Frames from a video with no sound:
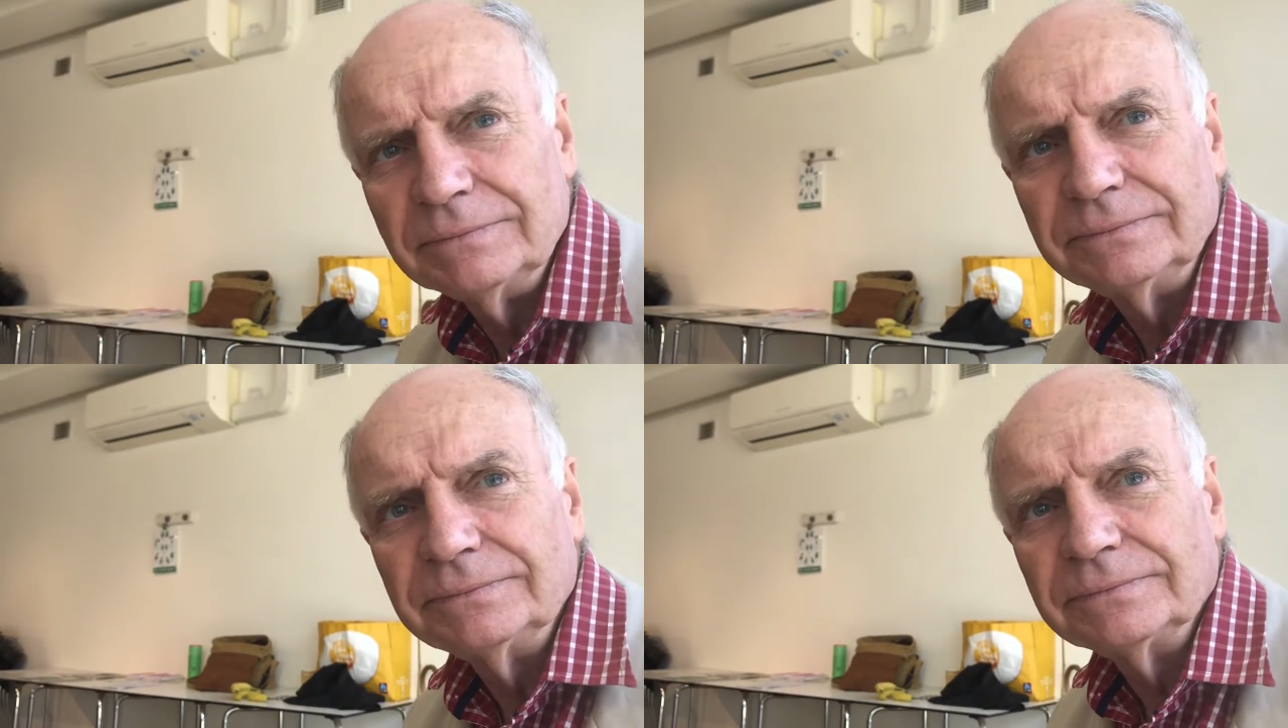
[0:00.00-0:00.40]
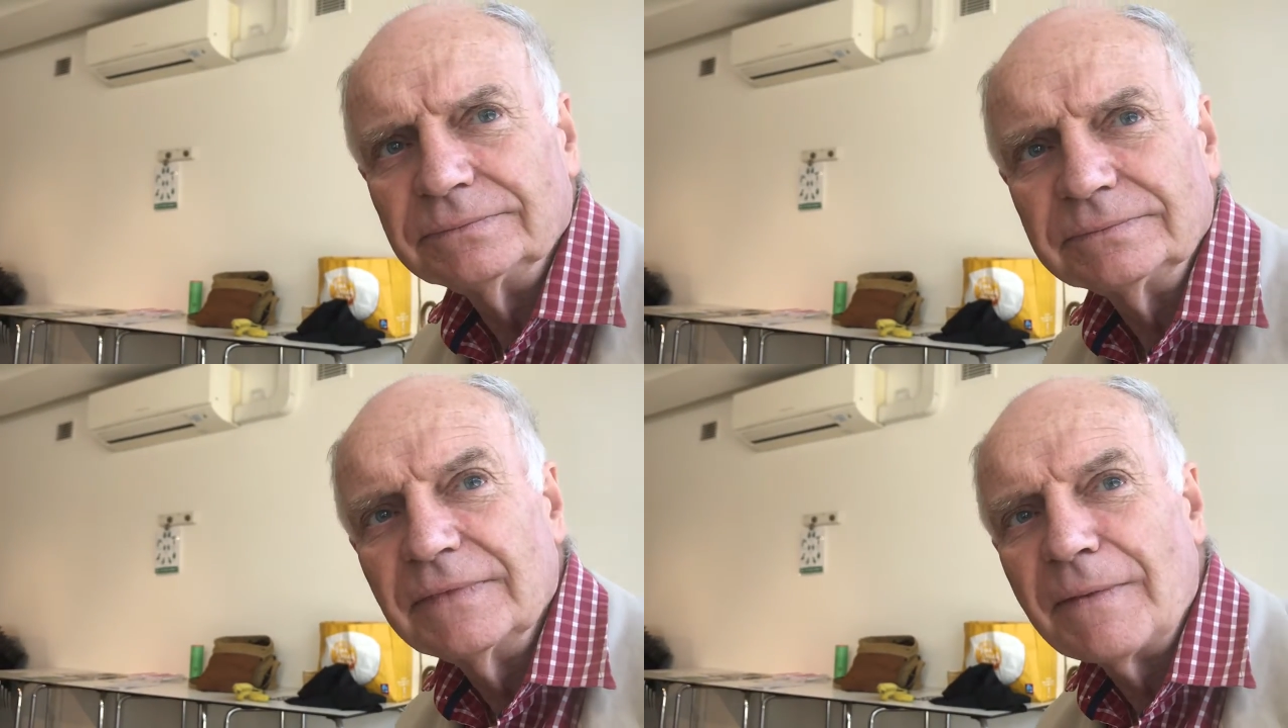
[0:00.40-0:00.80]
not matriarchy,
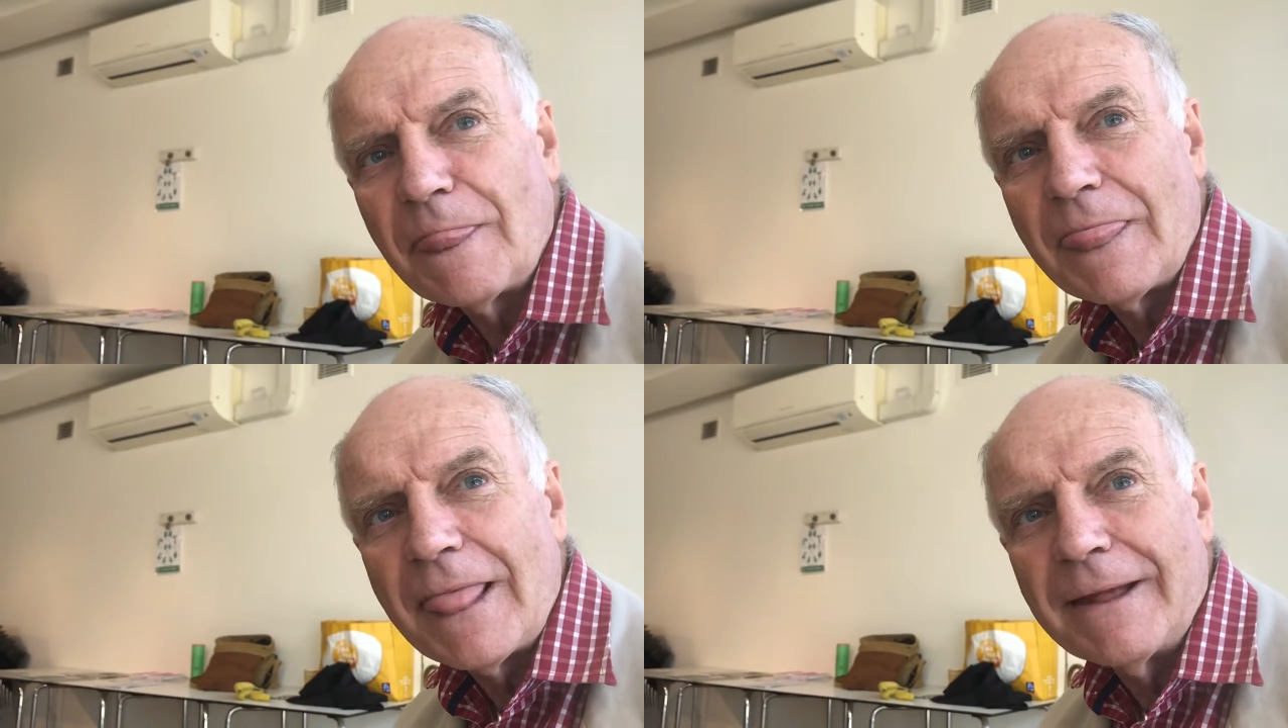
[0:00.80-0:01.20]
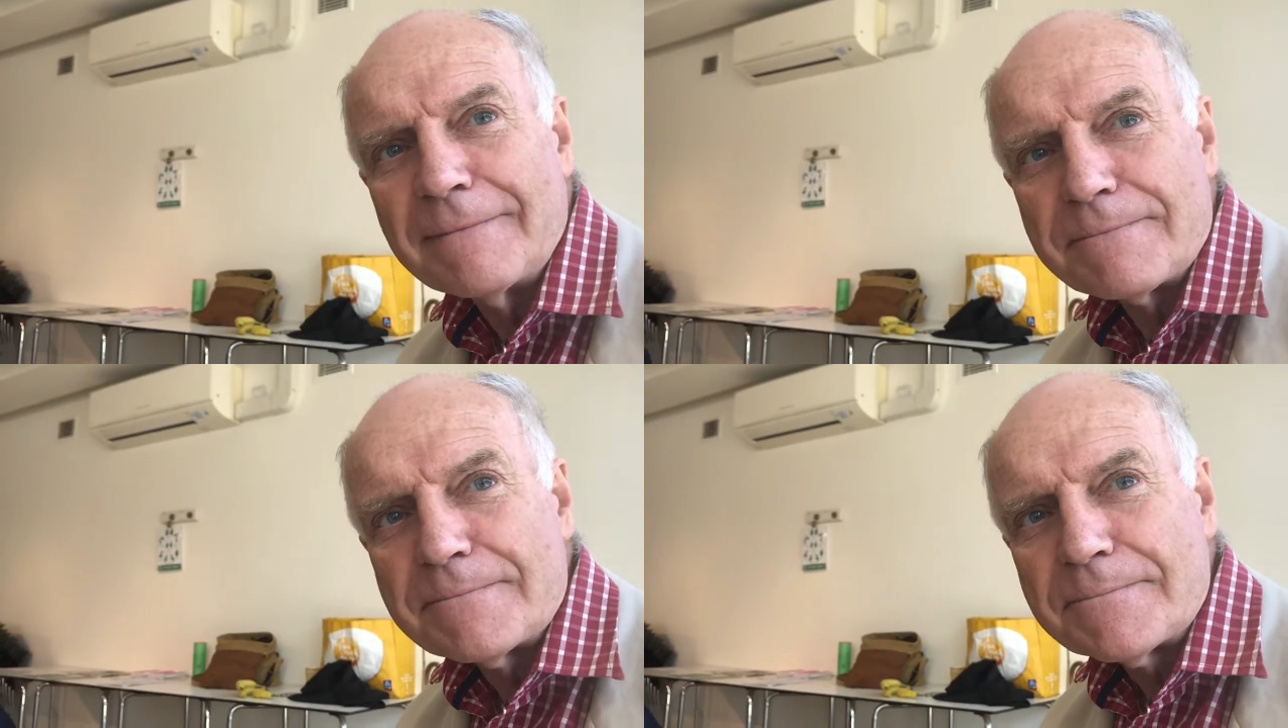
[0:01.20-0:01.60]
but it's passing
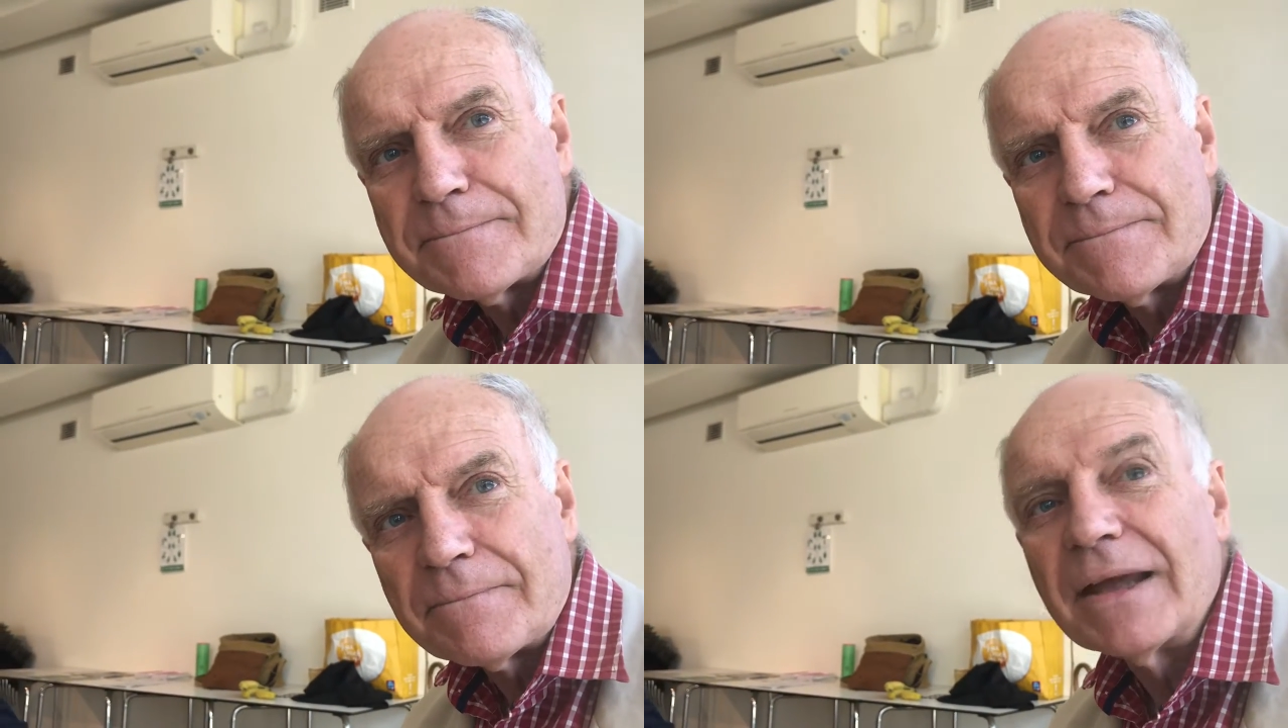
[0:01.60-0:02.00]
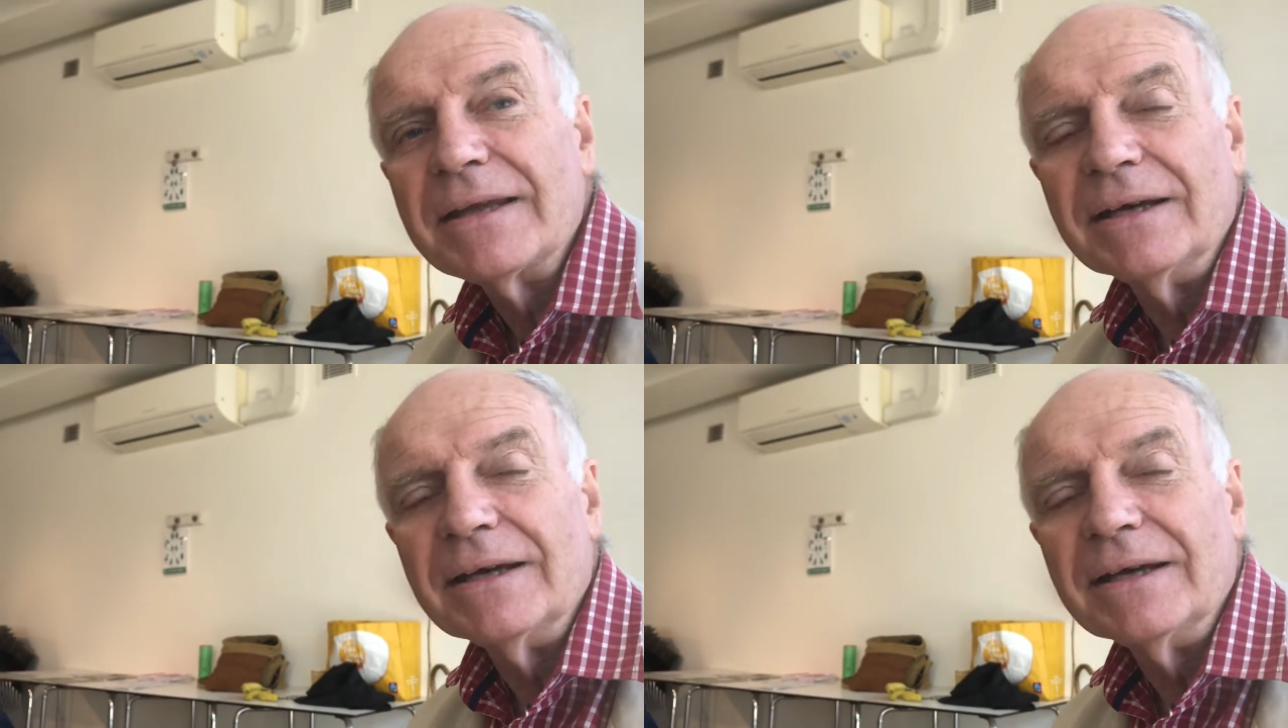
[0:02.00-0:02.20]
the yeah.